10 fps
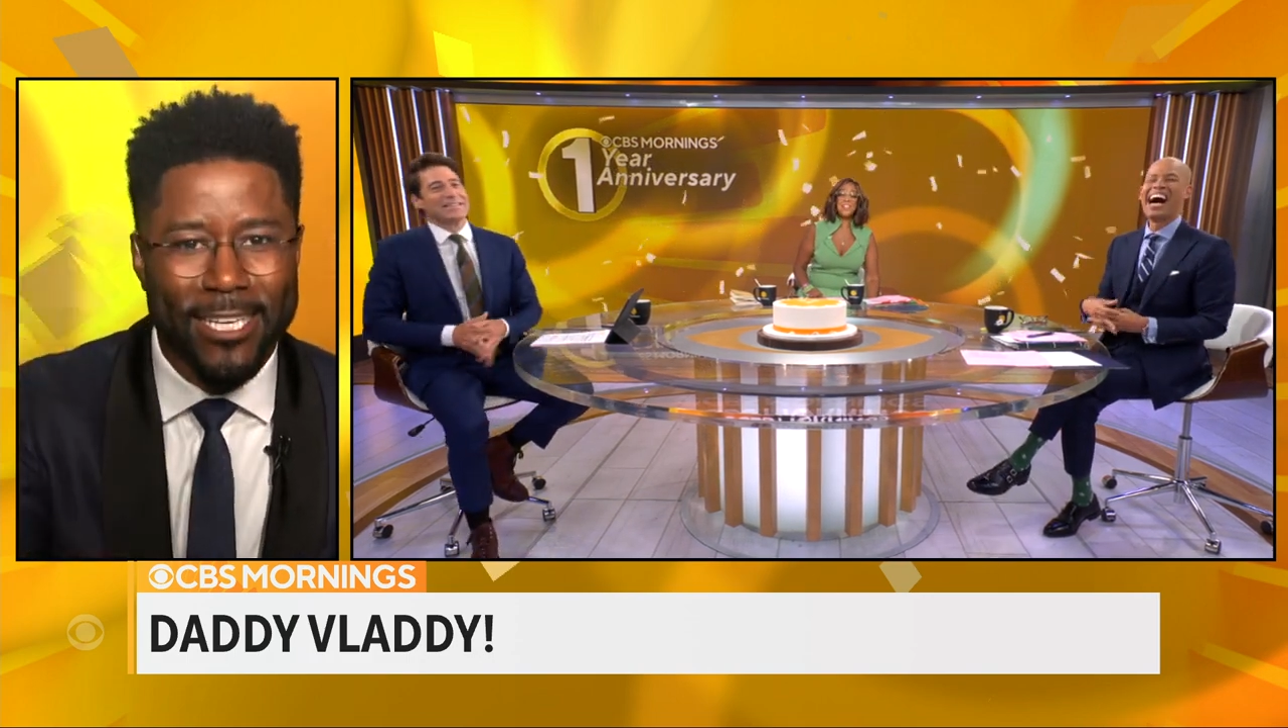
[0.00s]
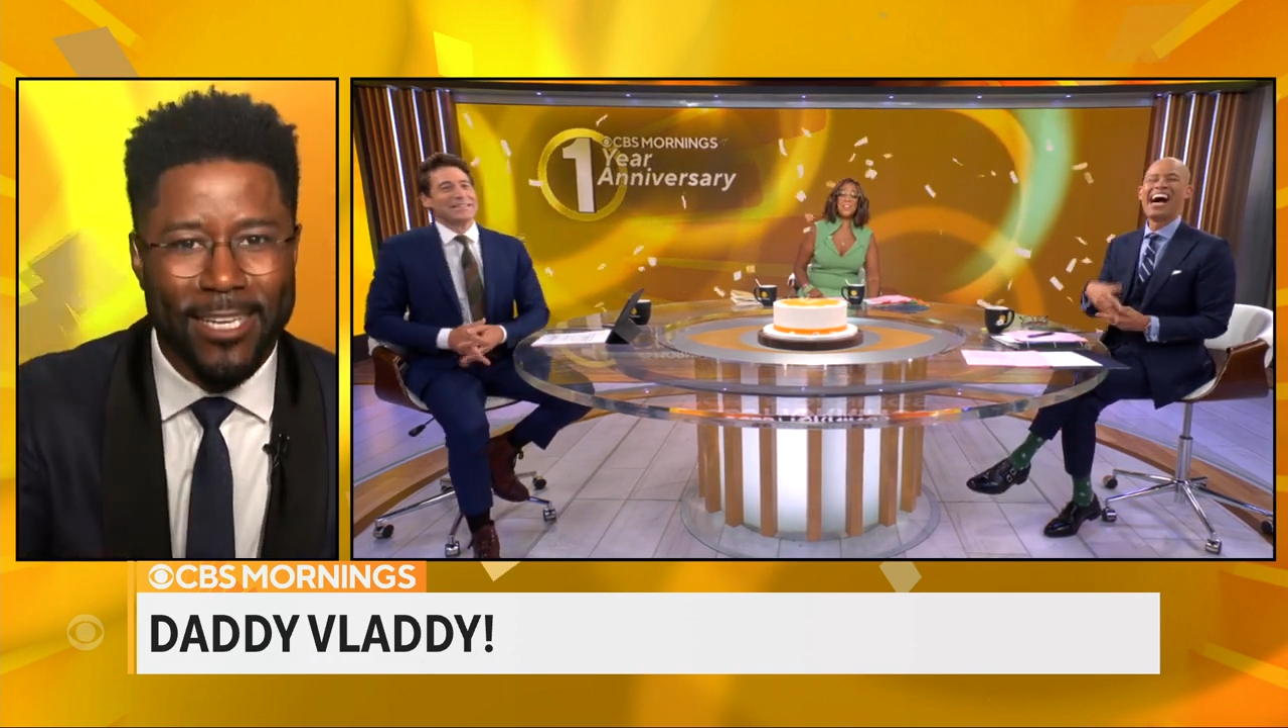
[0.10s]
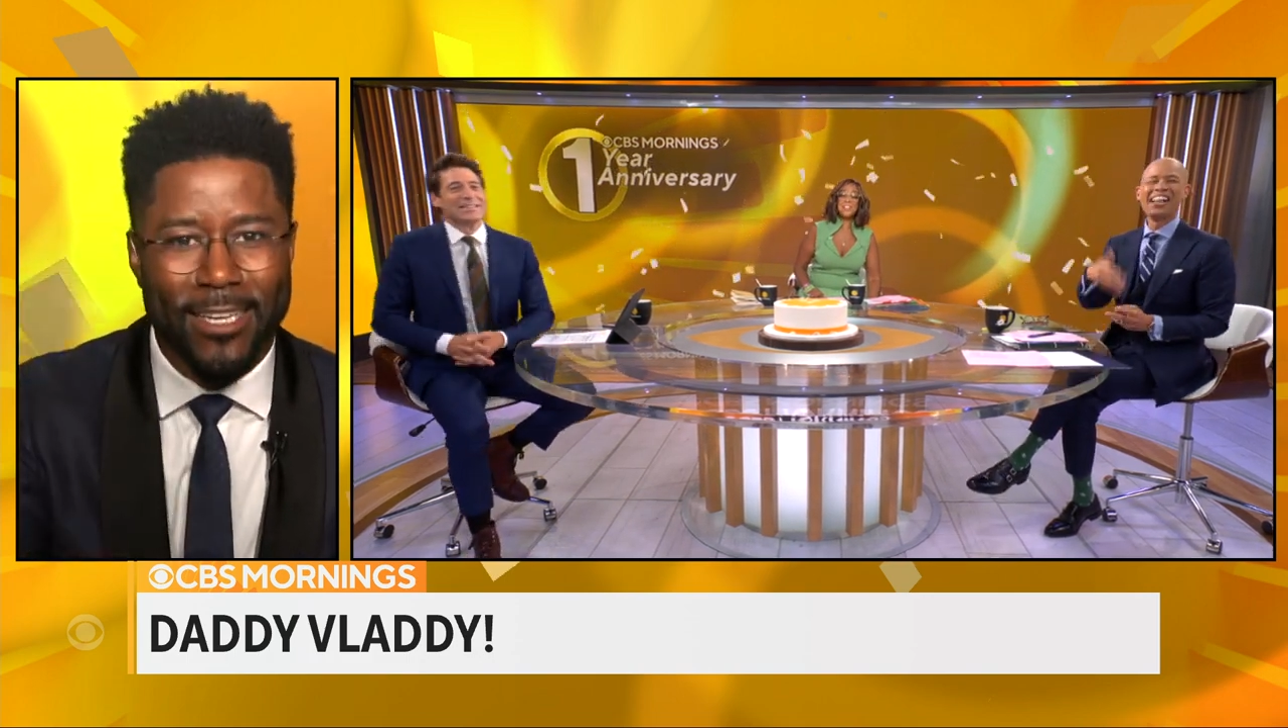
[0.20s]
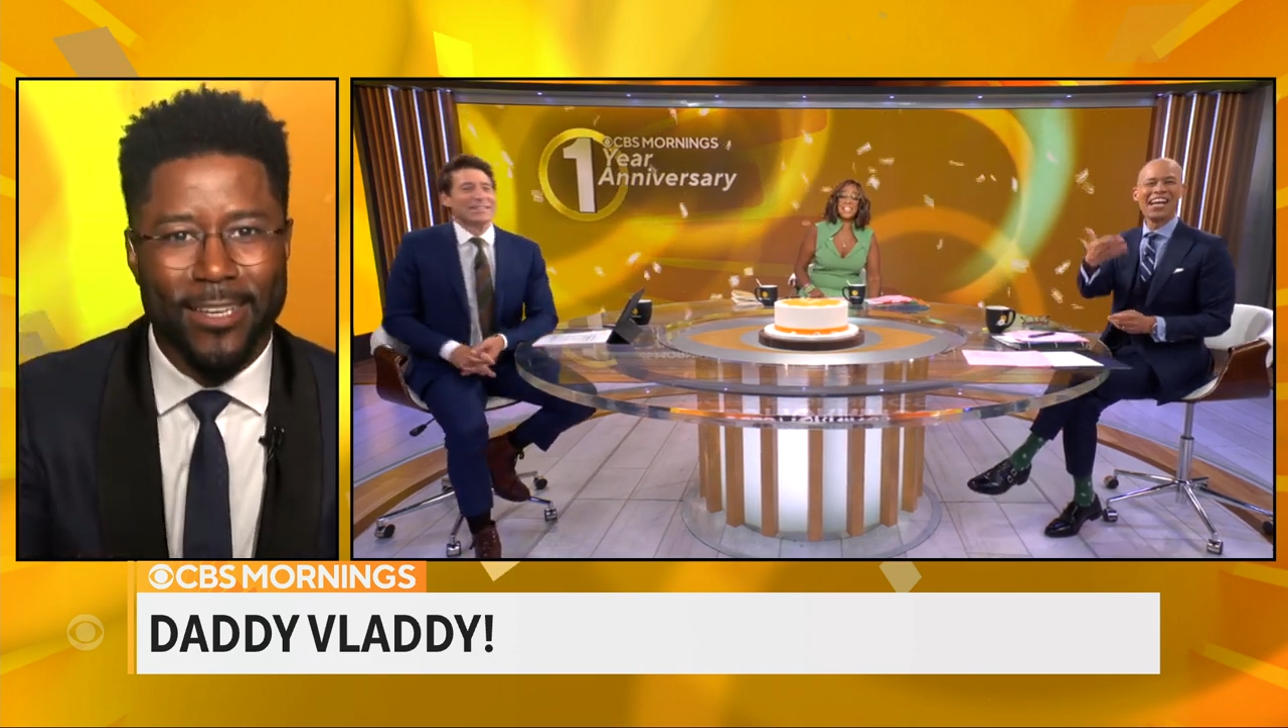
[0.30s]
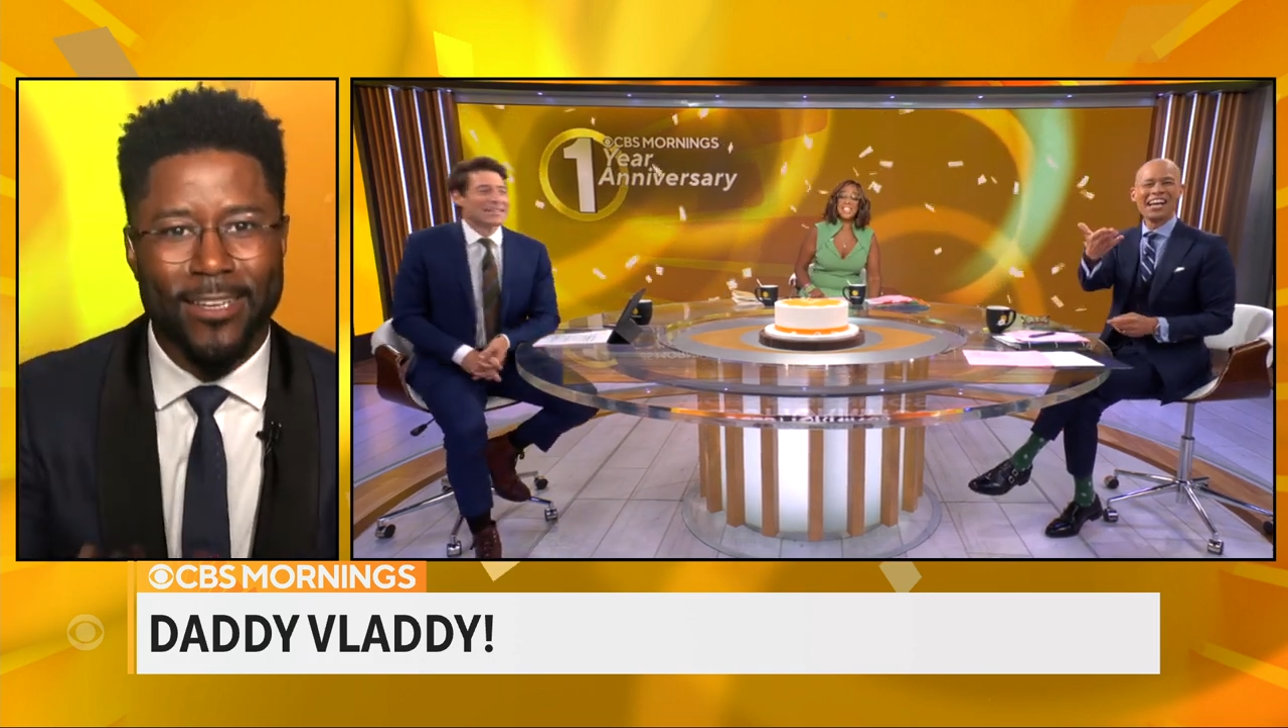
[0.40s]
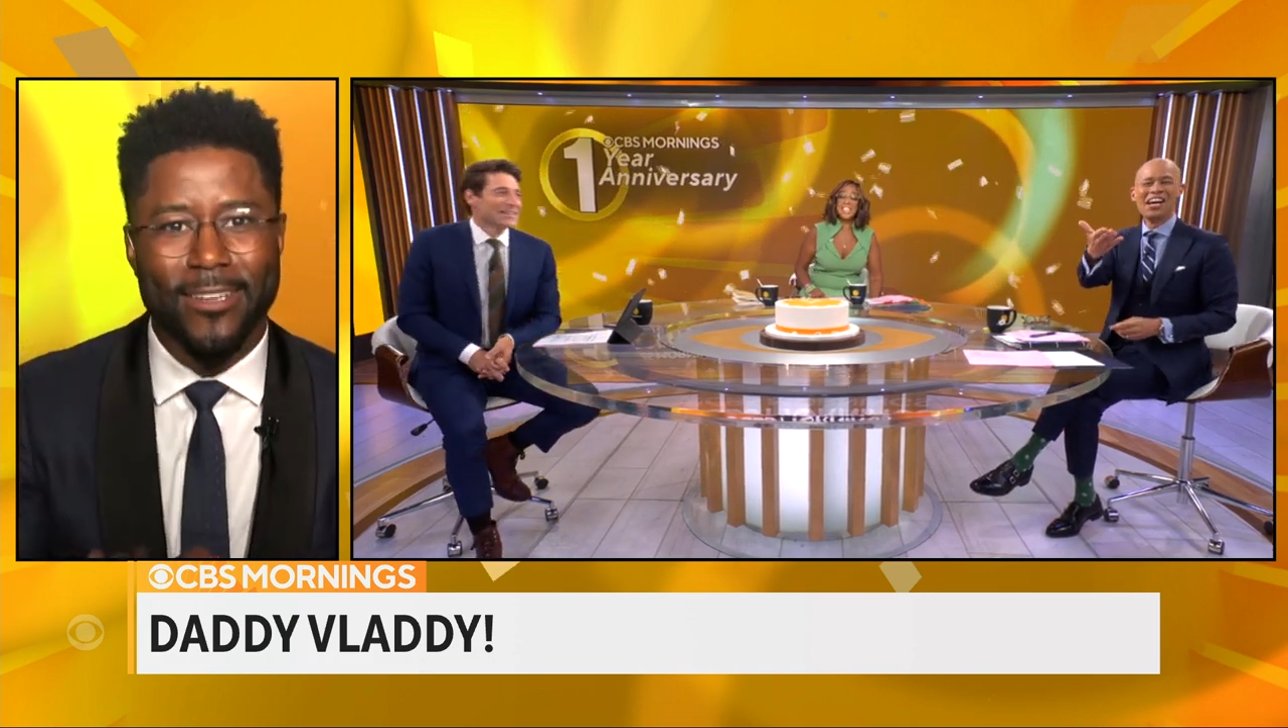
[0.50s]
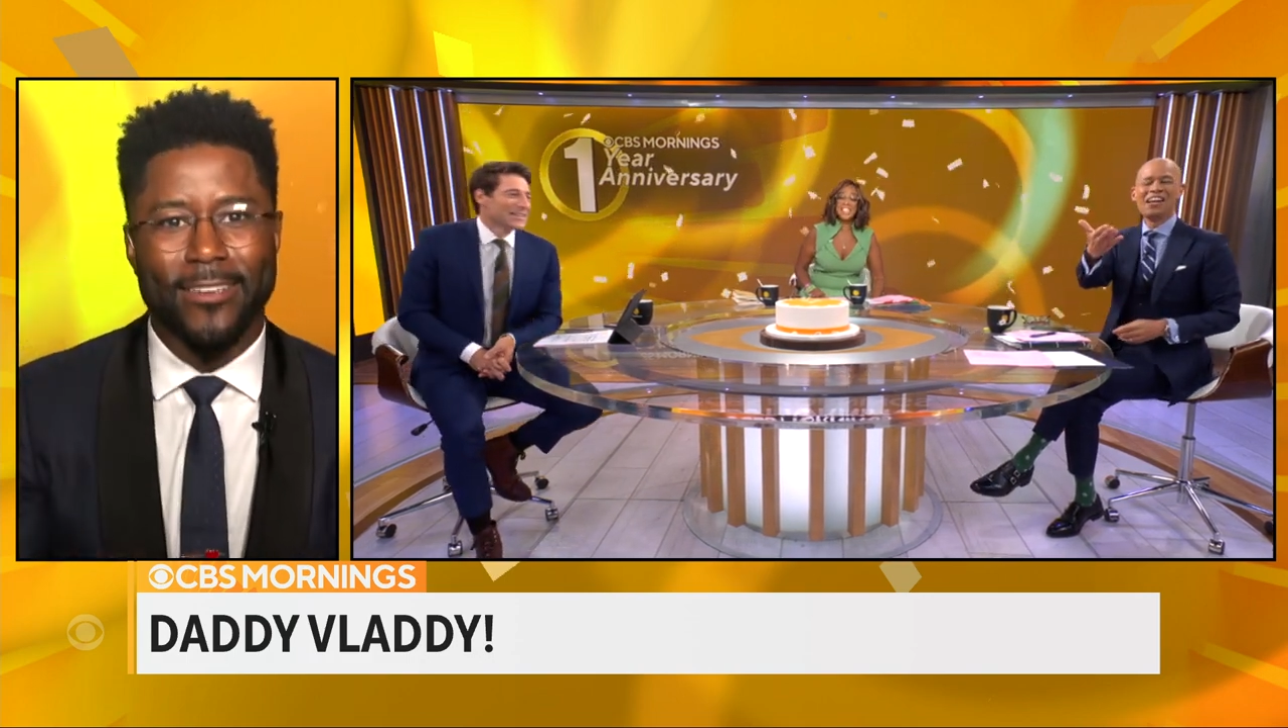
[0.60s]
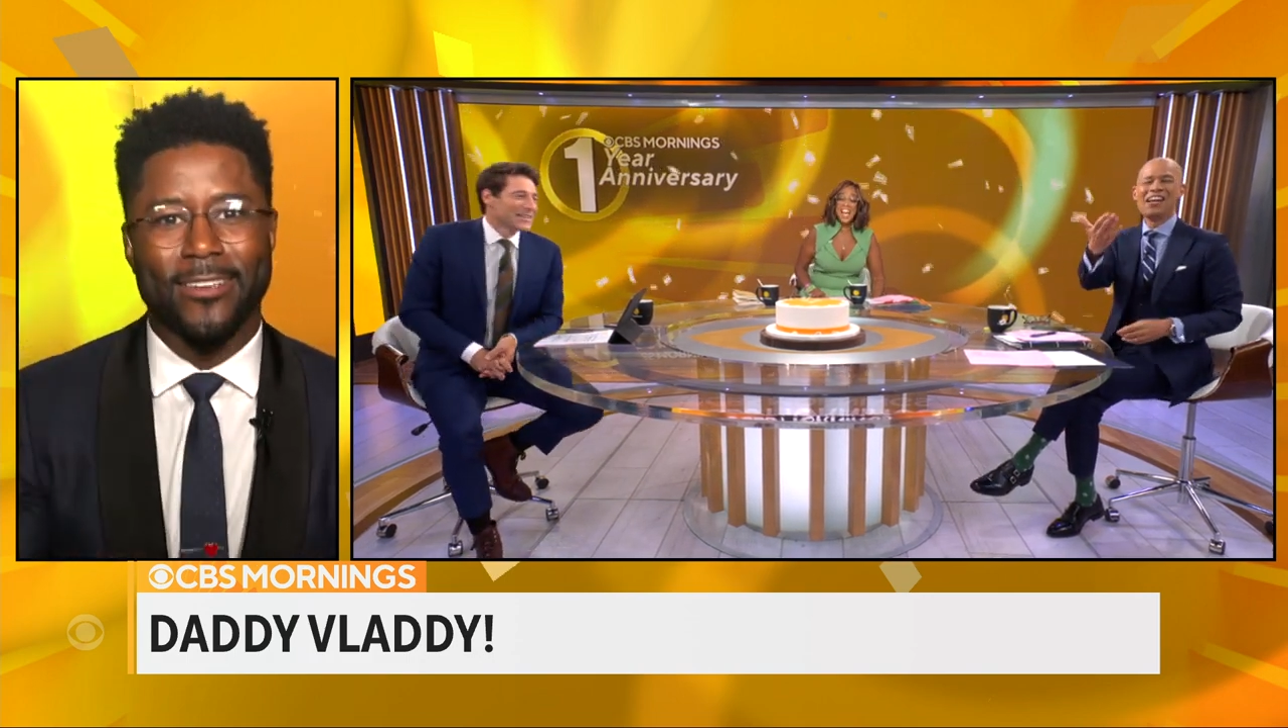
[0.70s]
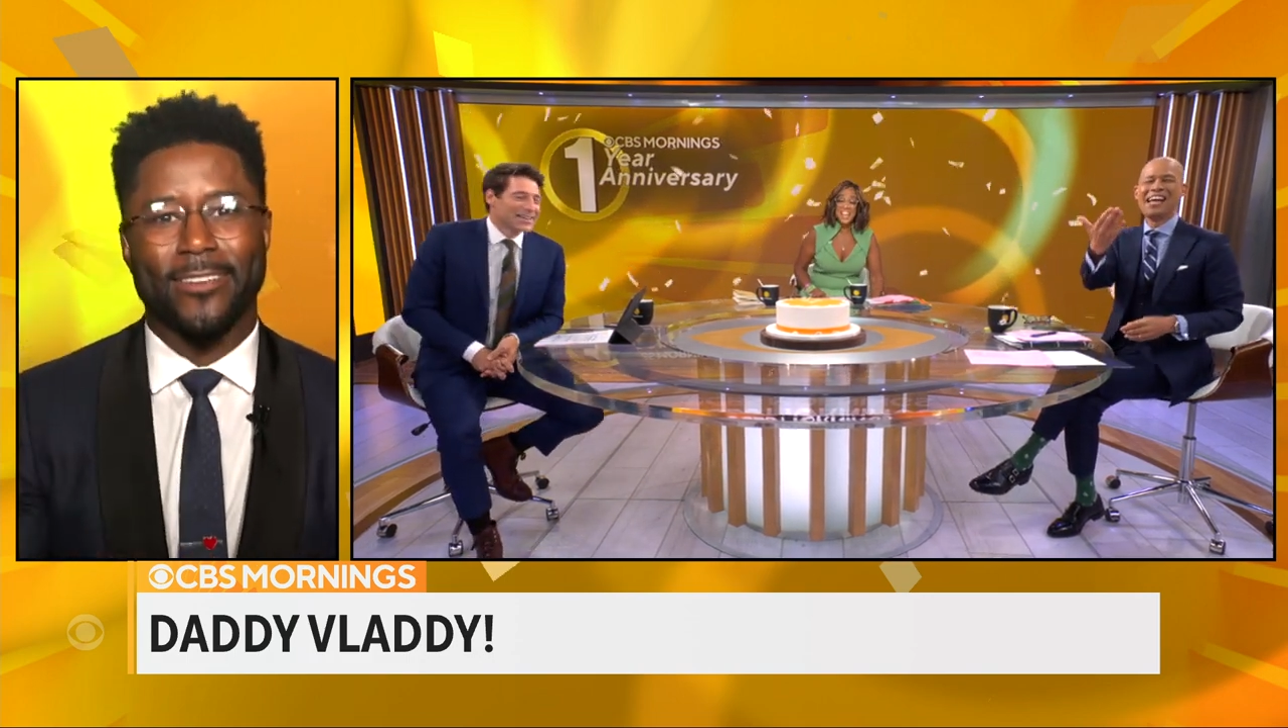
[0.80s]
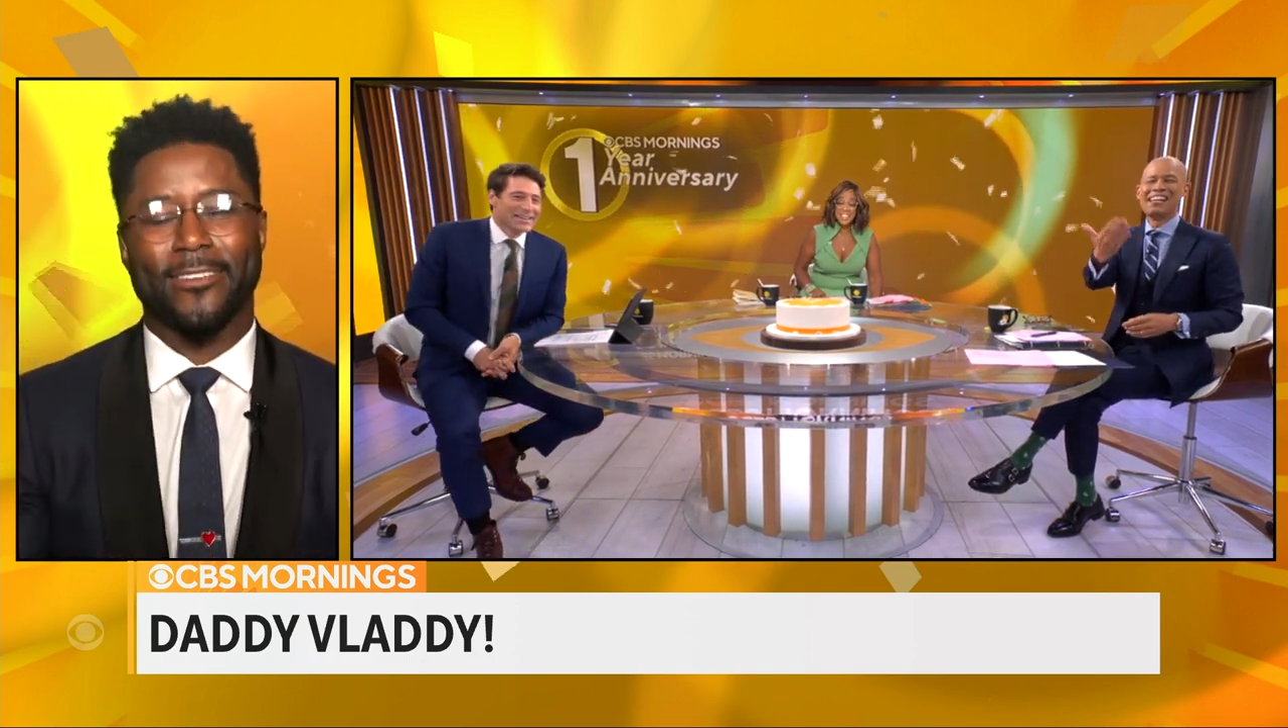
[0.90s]
Oh, I like
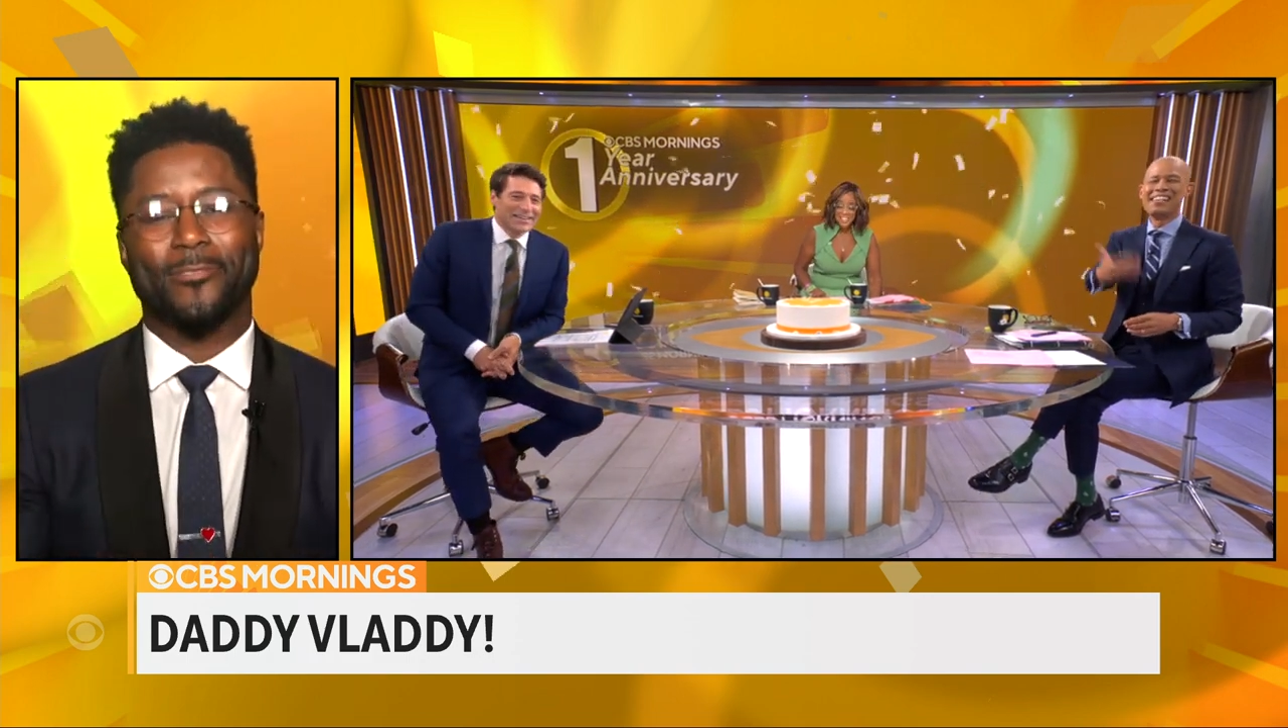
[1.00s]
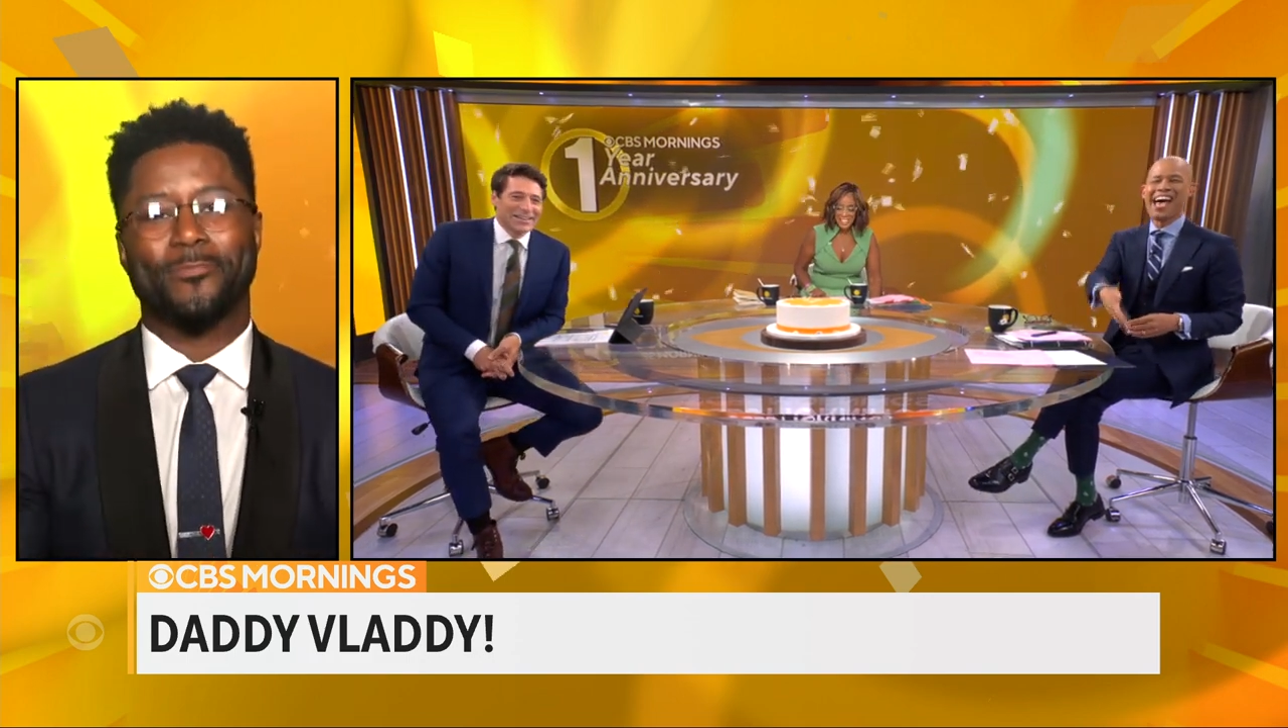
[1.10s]
Natalie.